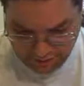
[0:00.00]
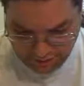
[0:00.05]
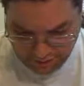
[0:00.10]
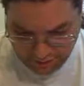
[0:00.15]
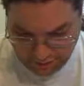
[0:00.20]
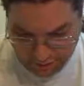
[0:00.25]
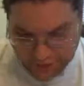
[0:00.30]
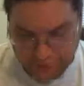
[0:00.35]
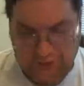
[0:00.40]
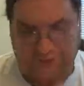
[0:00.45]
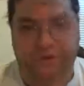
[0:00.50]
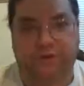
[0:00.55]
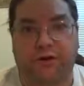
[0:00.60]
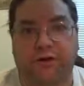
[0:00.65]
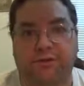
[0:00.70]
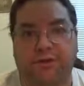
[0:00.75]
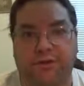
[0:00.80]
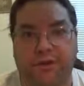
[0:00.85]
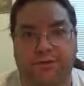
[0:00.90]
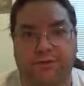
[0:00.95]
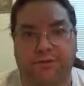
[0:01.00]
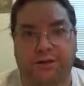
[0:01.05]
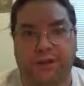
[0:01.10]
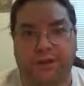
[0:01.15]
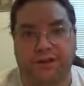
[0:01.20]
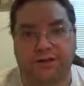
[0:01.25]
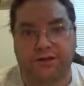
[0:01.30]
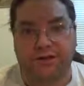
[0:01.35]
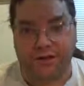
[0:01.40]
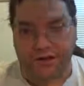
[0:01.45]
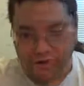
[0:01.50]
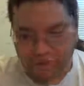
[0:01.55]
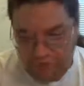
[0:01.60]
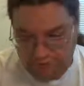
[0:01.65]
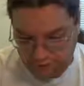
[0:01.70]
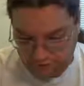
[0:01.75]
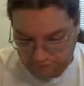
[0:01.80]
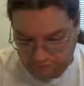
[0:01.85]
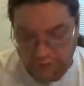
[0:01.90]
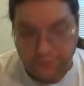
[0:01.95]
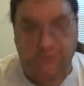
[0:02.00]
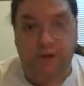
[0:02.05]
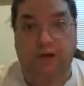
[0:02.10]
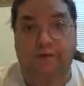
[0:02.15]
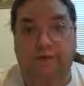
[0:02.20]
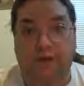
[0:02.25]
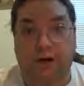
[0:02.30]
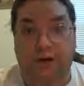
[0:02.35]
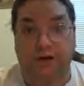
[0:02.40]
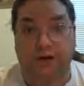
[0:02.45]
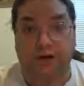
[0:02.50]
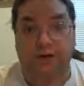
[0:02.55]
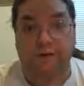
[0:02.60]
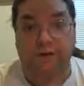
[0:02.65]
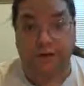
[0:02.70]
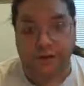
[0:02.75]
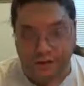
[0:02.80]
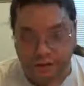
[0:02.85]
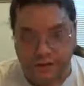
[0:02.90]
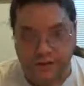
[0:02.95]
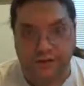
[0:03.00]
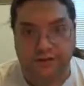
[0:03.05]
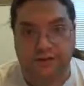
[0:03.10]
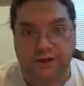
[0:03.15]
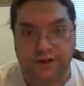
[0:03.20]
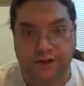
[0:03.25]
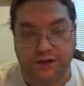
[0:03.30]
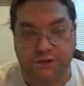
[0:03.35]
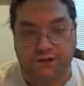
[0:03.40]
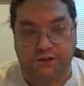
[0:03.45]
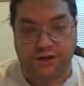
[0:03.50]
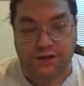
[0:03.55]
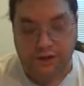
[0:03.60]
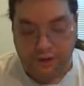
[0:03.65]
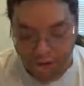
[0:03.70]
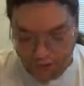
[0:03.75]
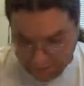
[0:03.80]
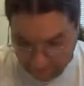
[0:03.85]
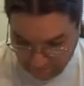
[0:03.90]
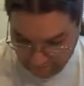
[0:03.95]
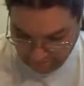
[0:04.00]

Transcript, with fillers: uses your phone GPS to show you where you parked your bike, just in case you forgot.